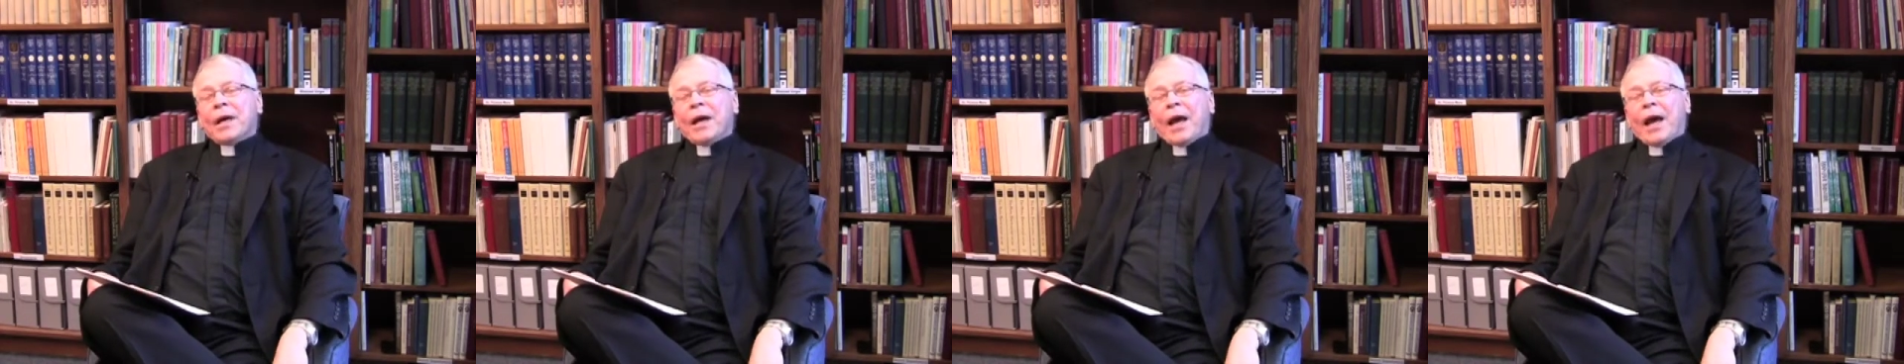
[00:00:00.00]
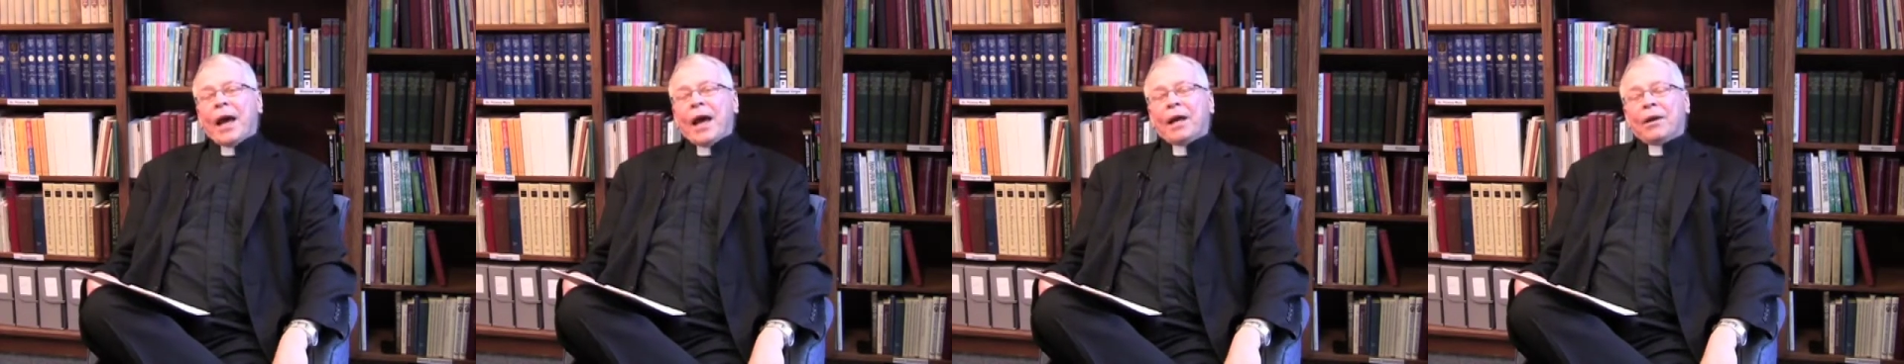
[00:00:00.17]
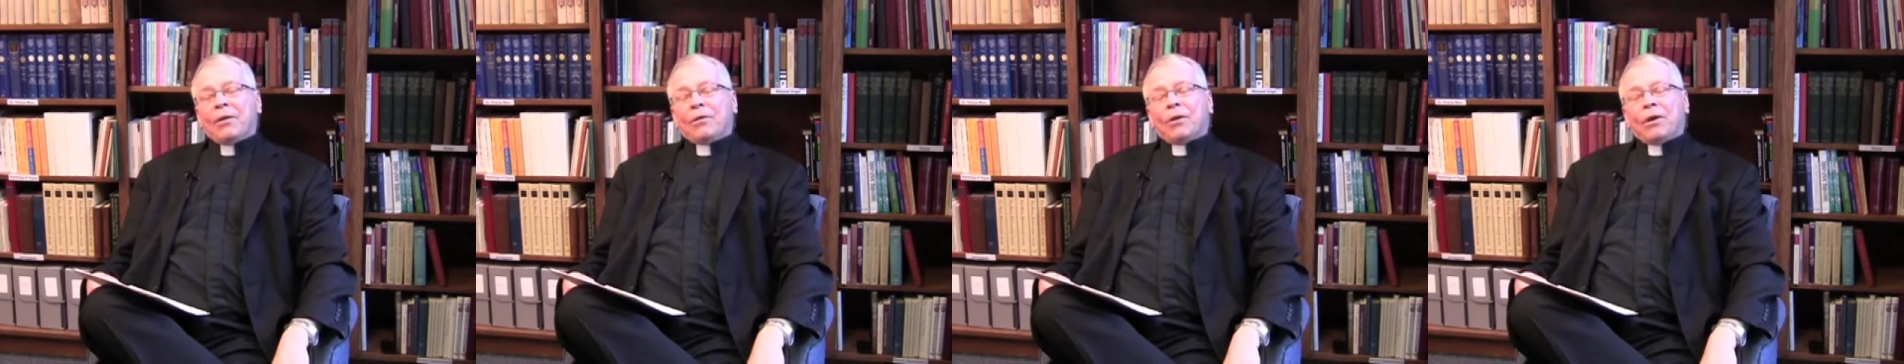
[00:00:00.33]

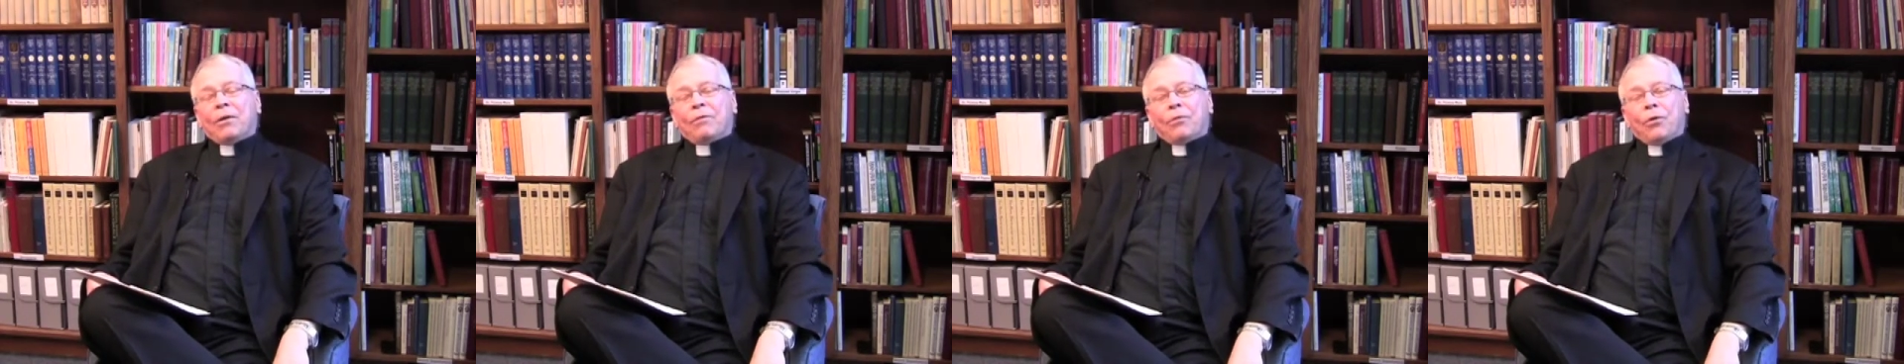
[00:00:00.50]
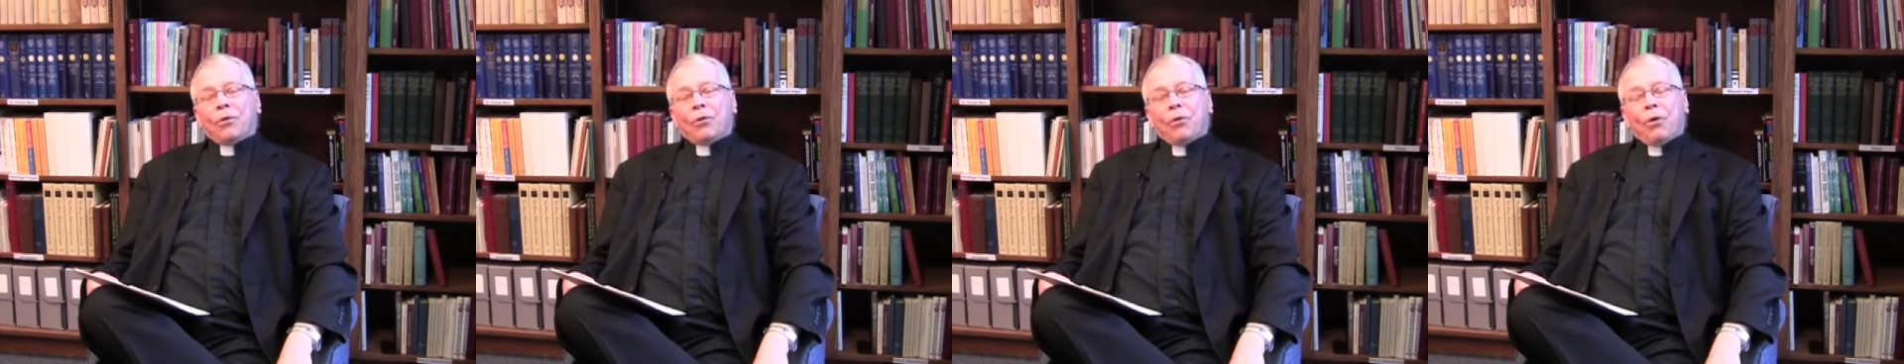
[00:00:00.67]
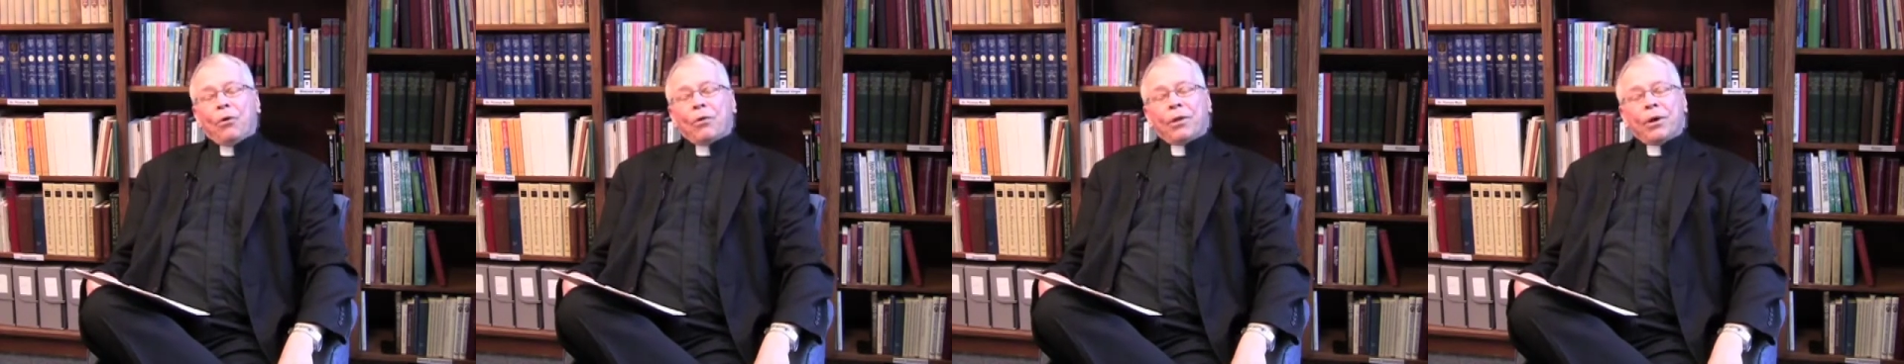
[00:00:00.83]
And if
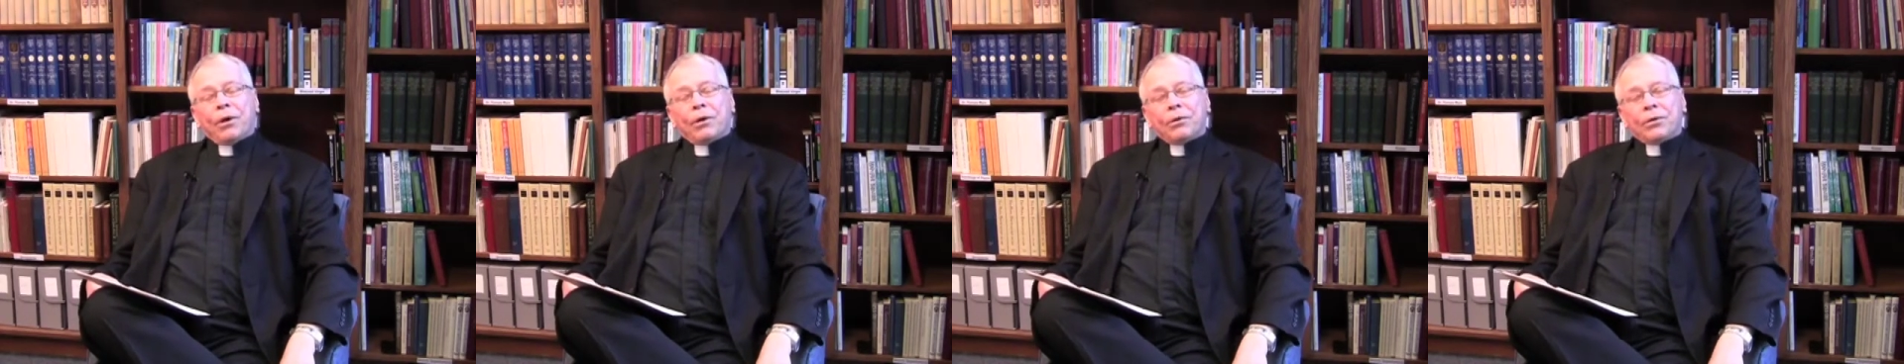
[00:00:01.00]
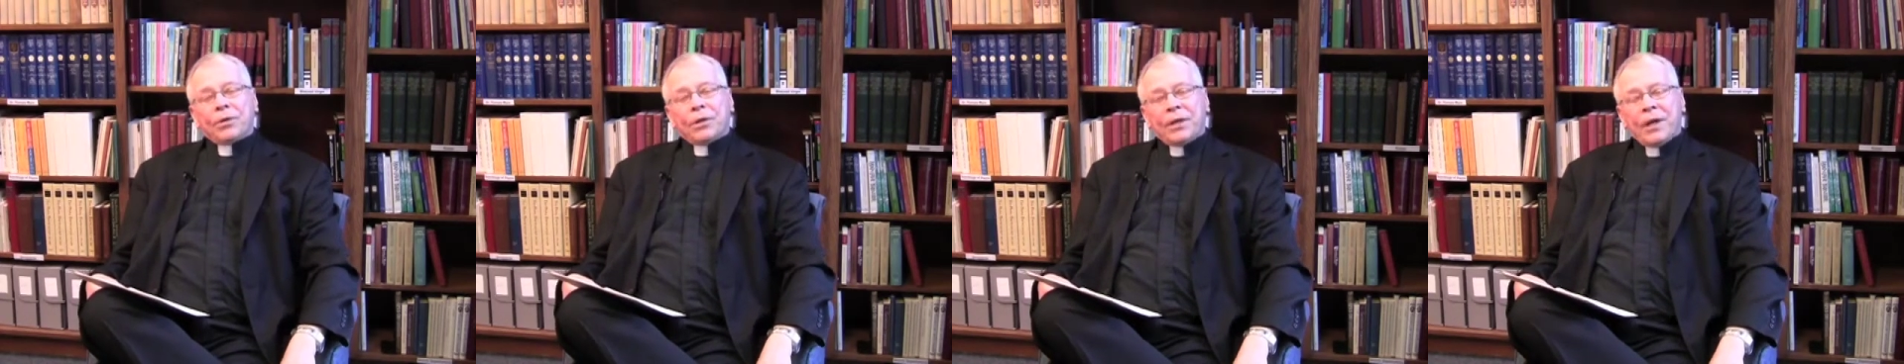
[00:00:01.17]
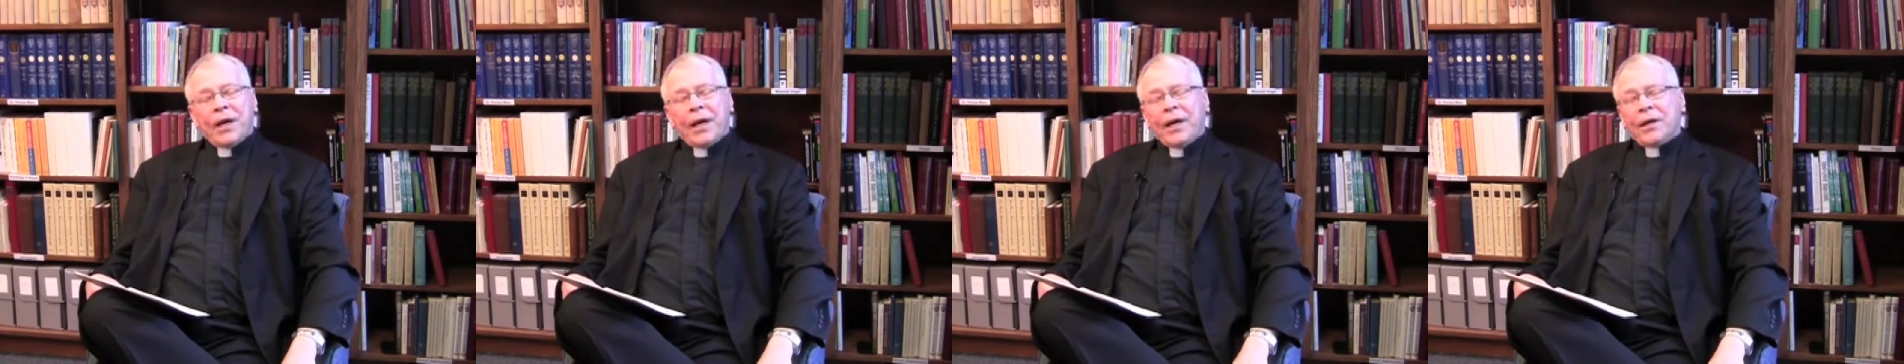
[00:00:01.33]
you go there
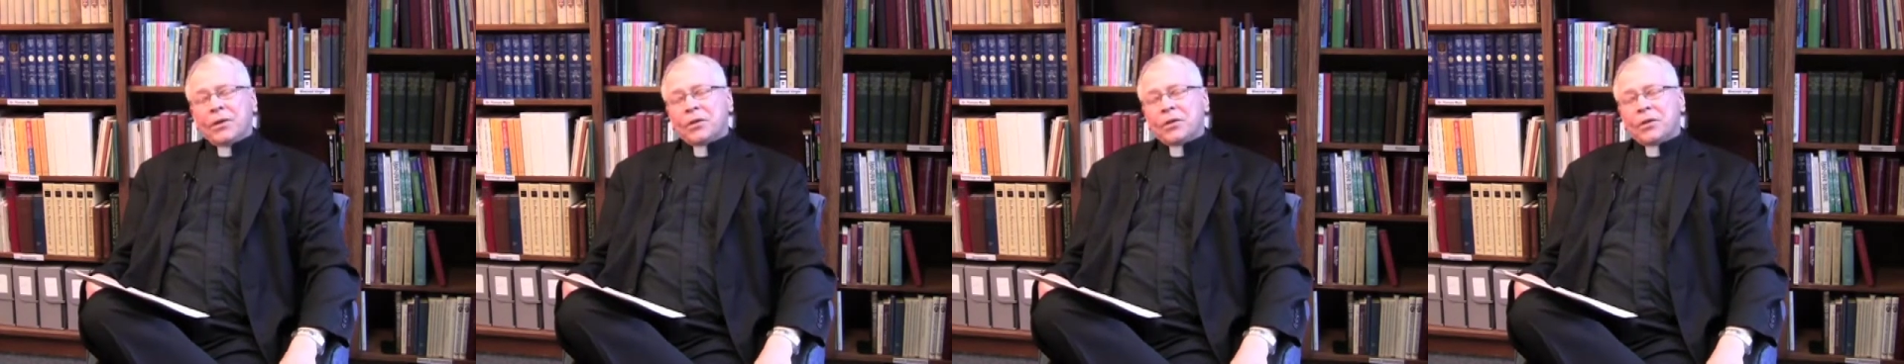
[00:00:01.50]
today,